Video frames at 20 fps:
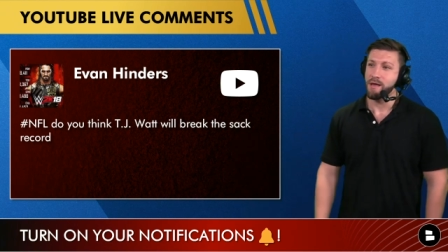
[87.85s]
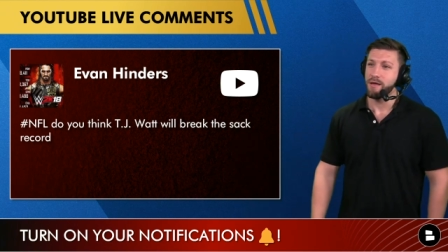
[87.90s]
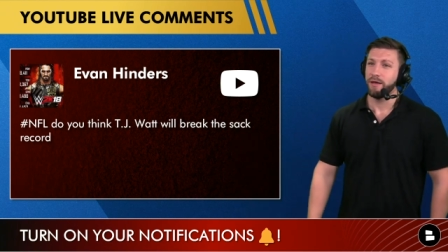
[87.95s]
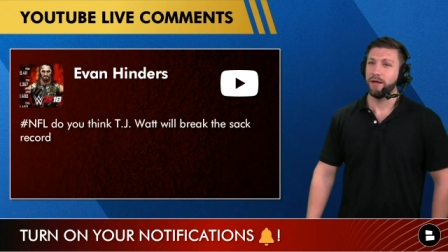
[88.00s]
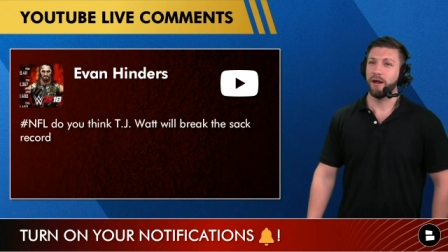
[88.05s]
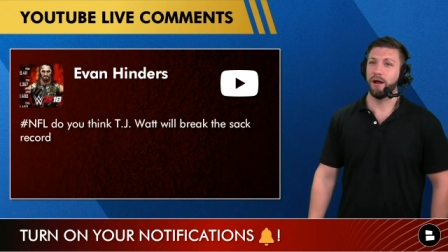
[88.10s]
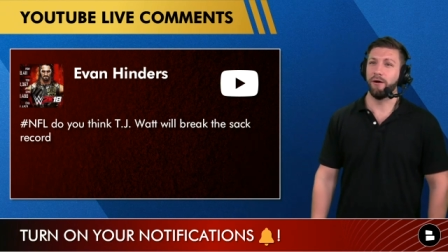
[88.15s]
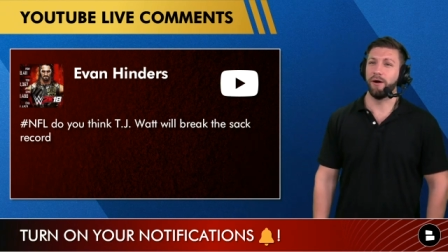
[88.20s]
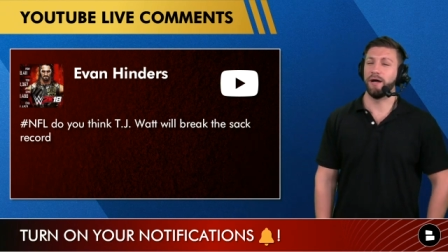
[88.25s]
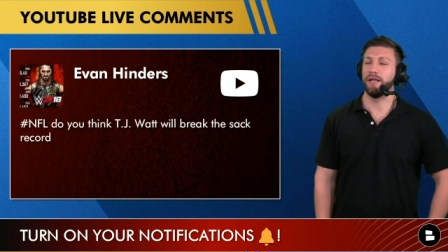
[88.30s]

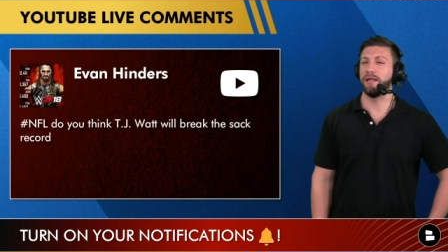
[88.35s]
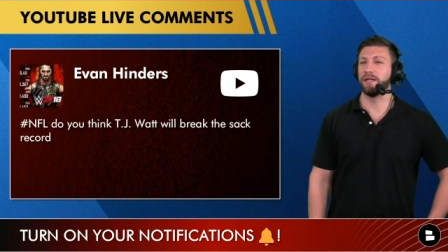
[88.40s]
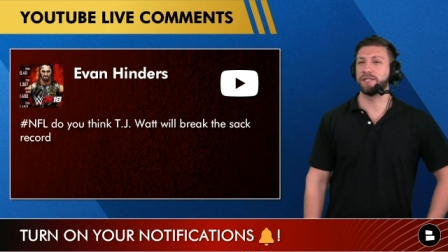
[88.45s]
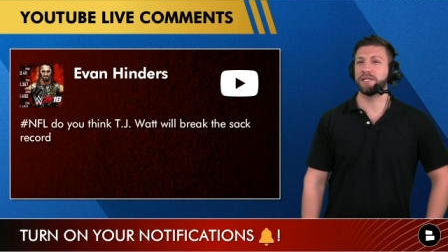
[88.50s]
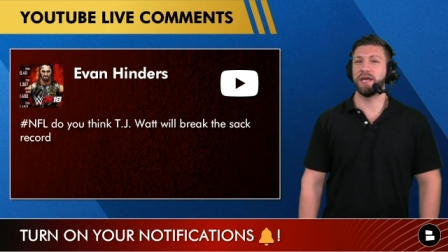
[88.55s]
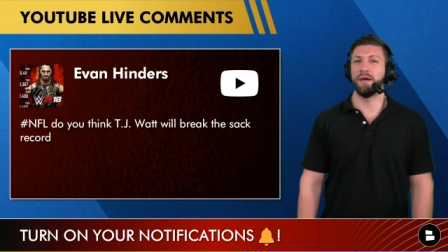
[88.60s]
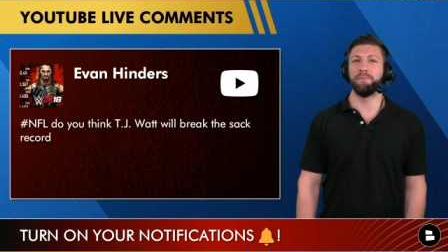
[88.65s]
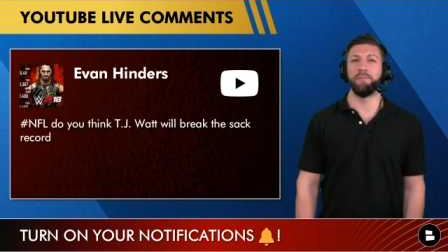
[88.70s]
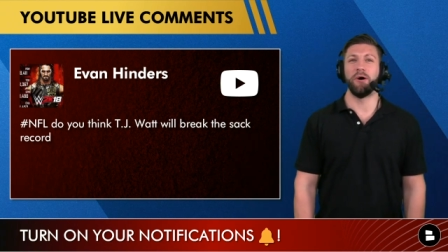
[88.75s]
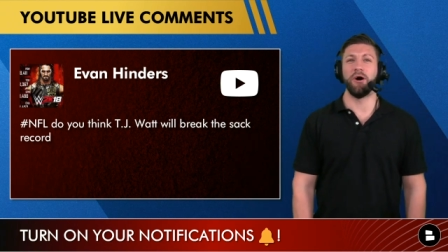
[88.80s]
You know what? Let's
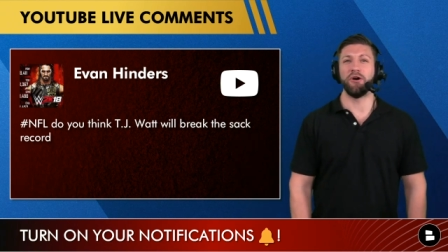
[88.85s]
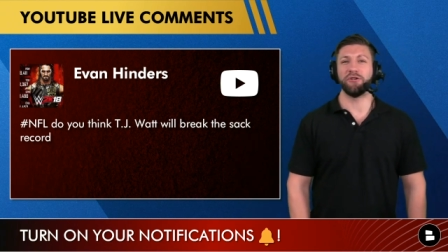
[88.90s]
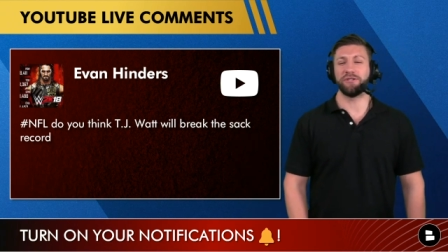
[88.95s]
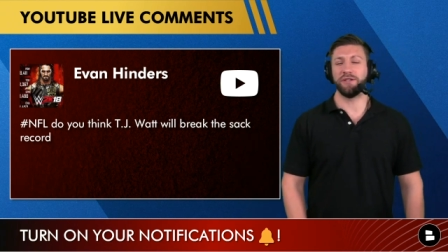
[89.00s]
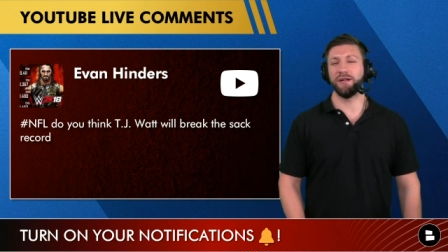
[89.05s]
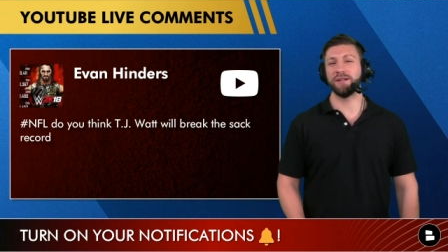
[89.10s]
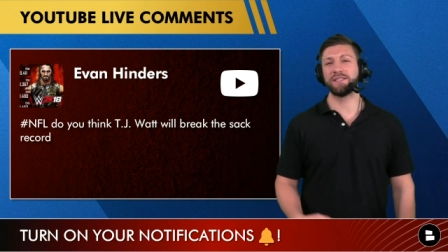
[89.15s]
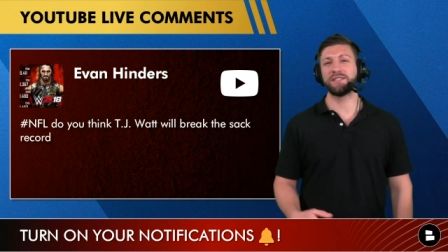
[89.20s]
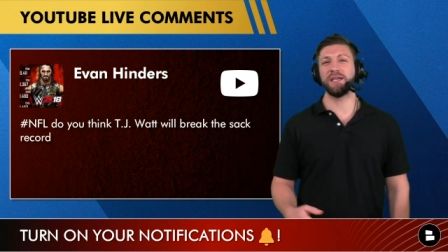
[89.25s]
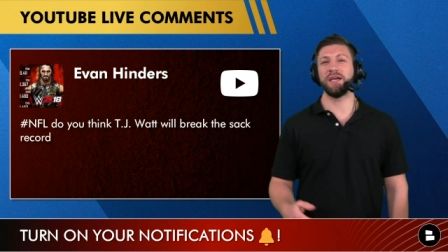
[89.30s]
get ballsy.
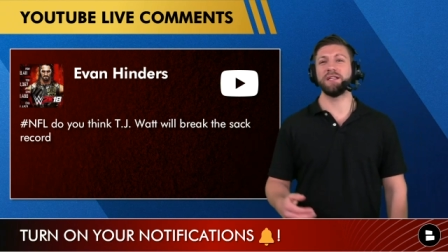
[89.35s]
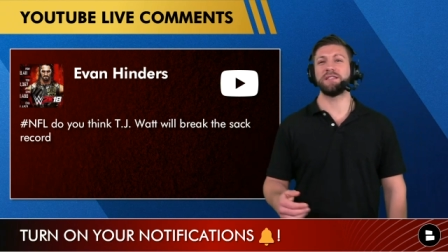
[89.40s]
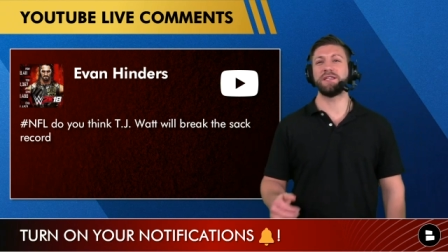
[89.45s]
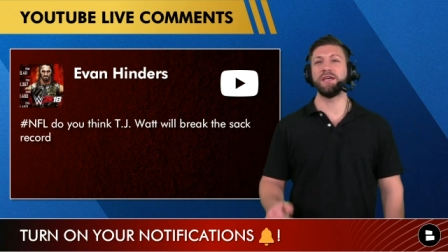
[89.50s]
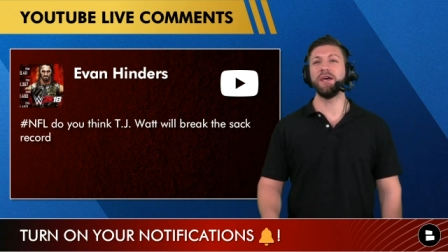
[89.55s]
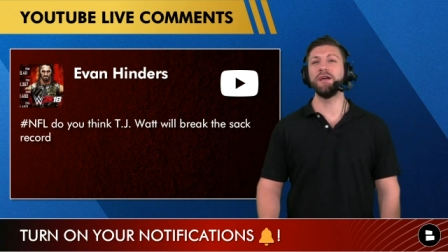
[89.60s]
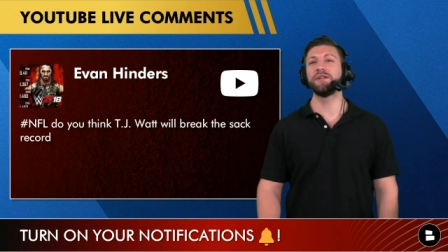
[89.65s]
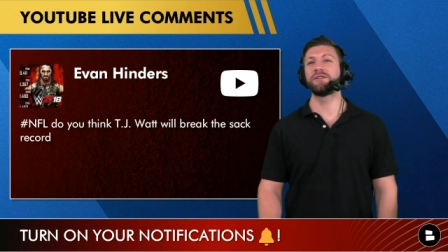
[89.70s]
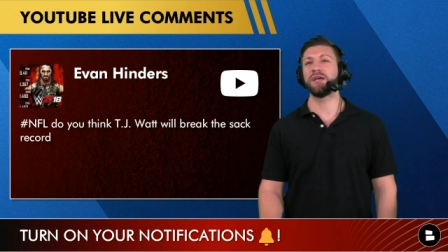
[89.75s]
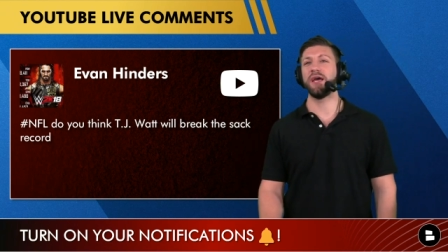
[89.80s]
Let's say
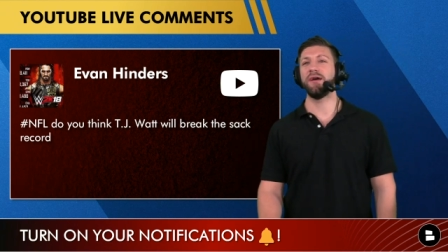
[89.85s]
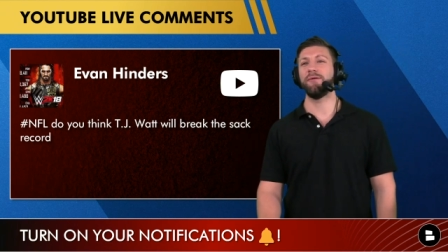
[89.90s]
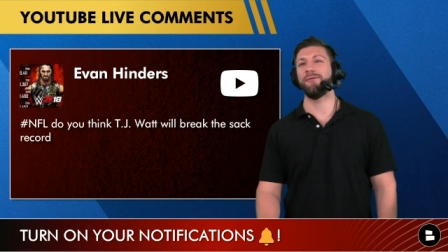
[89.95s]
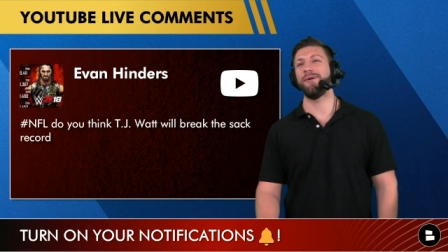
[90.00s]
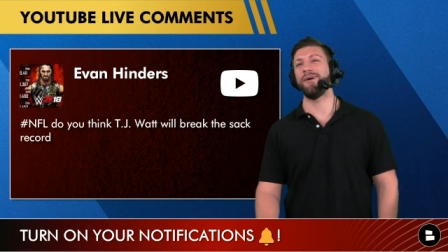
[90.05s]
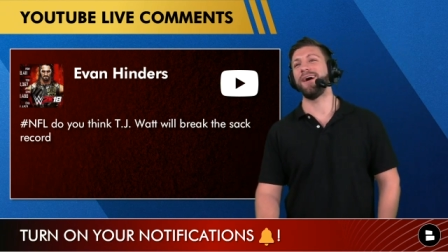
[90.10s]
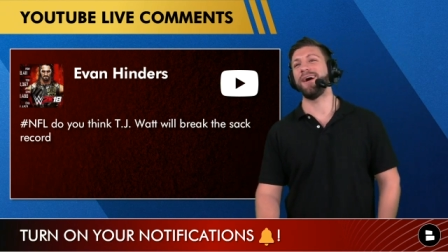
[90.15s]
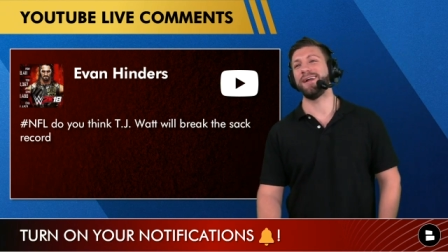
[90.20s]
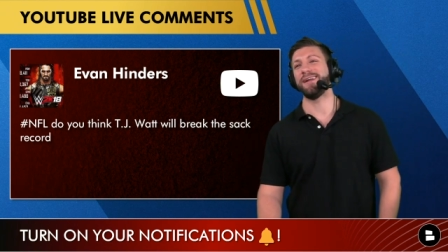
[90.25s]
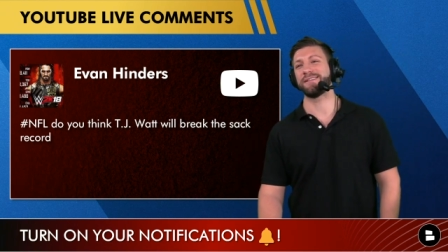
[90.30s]
TJ
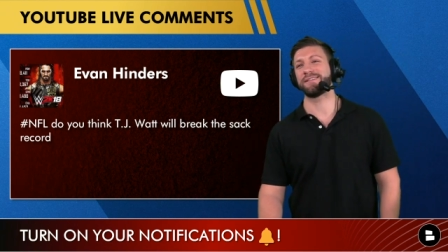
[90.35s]
Watt